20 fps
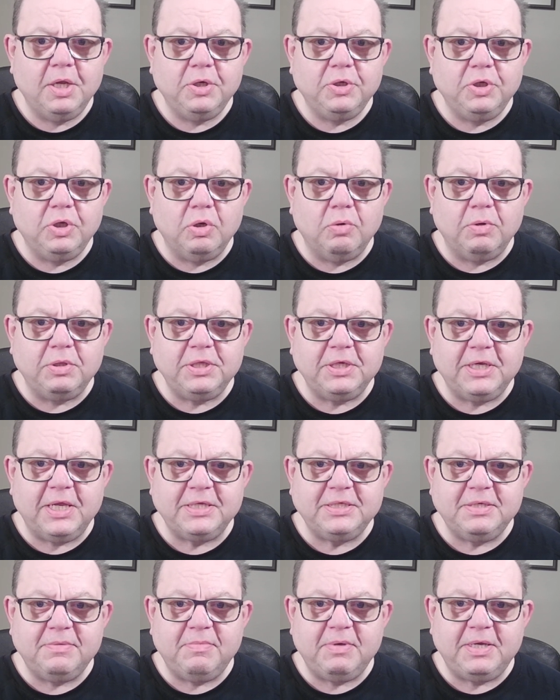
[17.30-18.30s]
Do you know what the
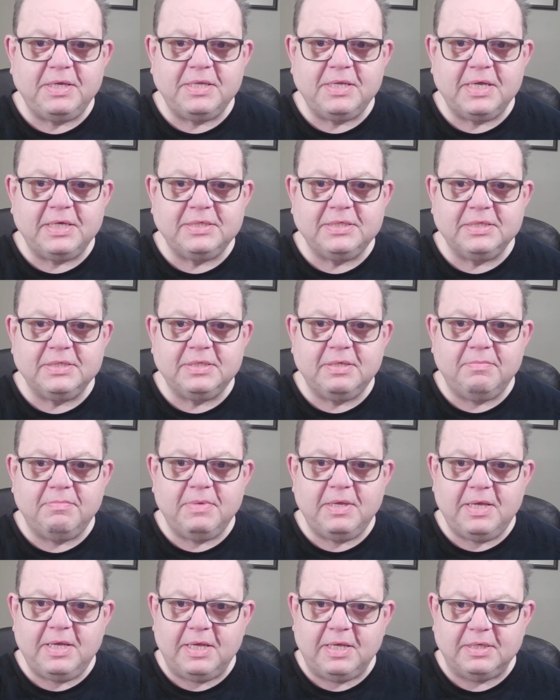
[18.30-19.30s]
glycemic index system
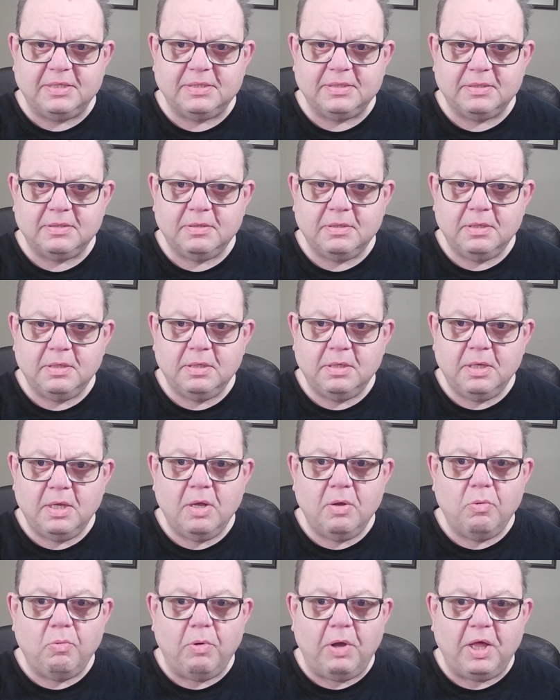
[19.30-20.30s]
is?
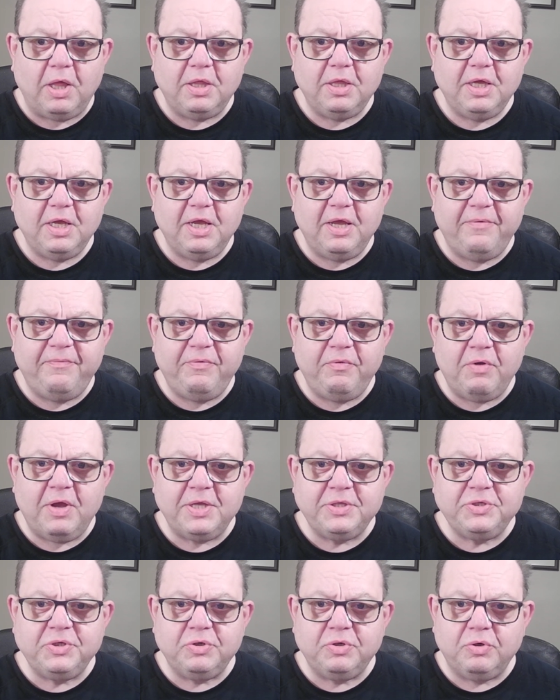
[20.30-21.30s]
Well, if you
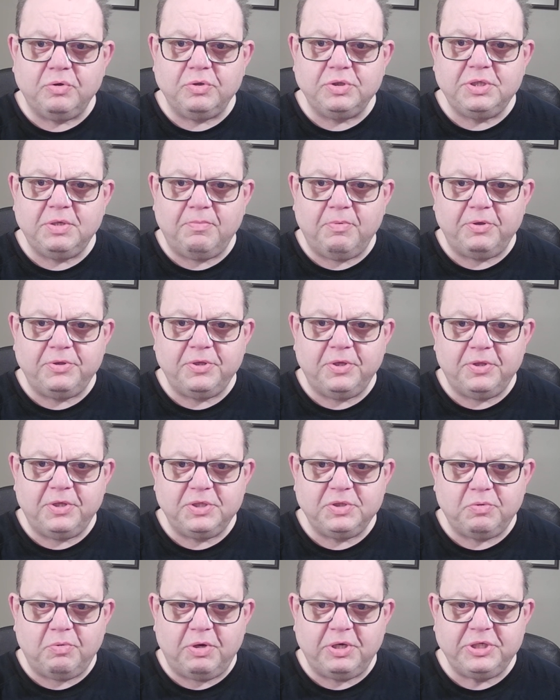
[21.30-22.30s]
answered no to both of
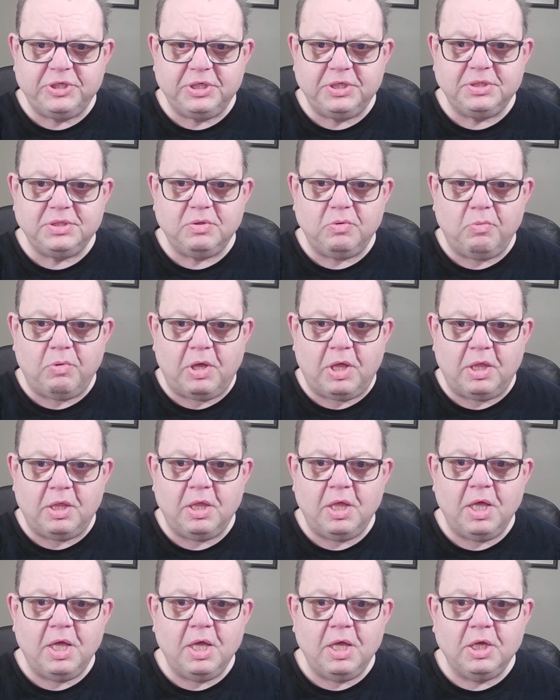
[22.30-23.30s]
these questions, well,
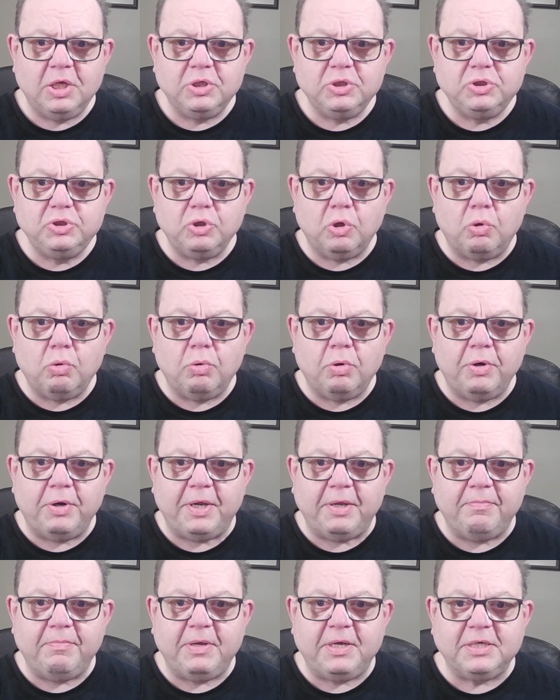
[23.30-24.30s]
don't worry,
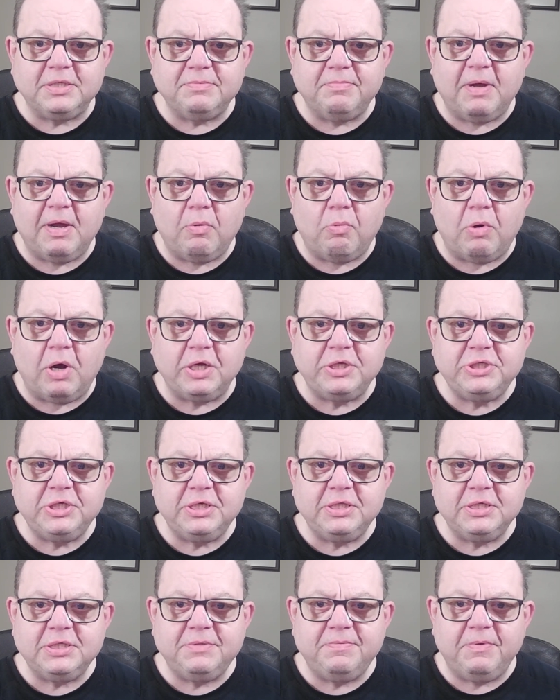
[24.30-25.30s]
because by watching
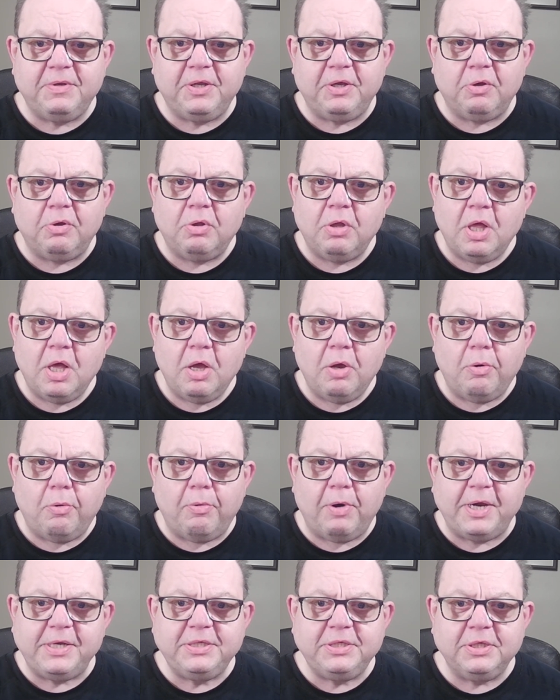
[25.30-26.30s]
this video
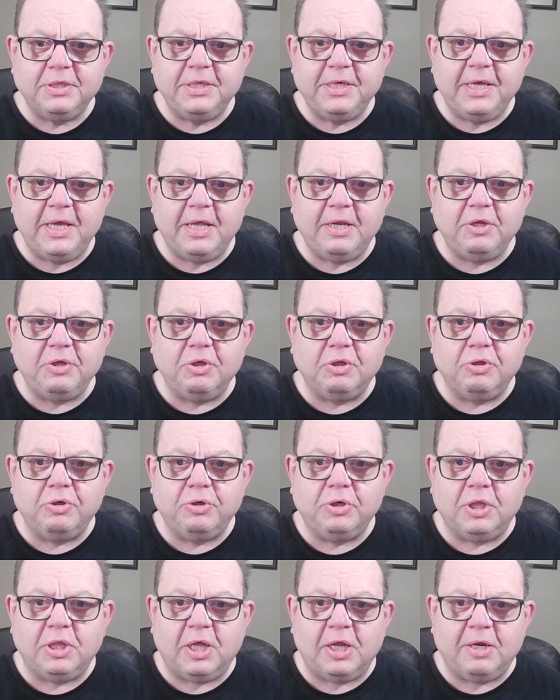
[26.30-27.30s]
right till the end, you'll
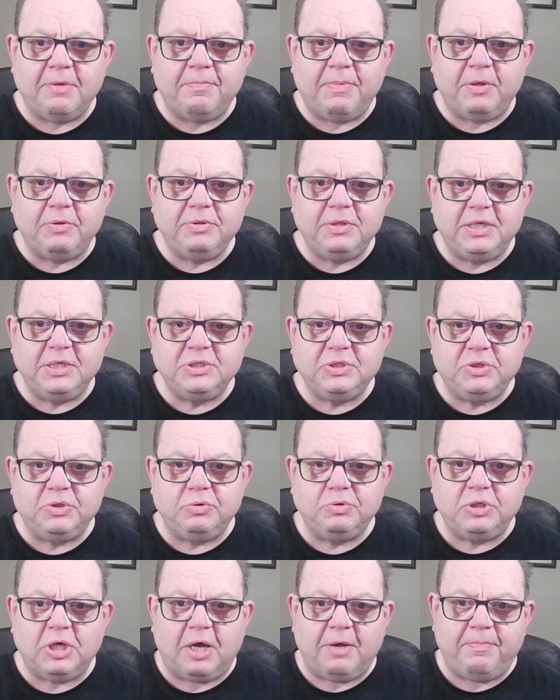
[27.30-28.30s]
learn a lot about these two
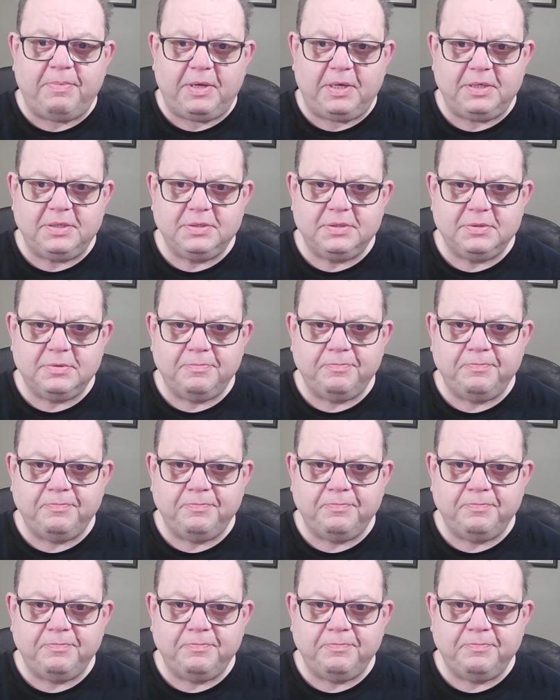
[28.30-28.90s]
topics.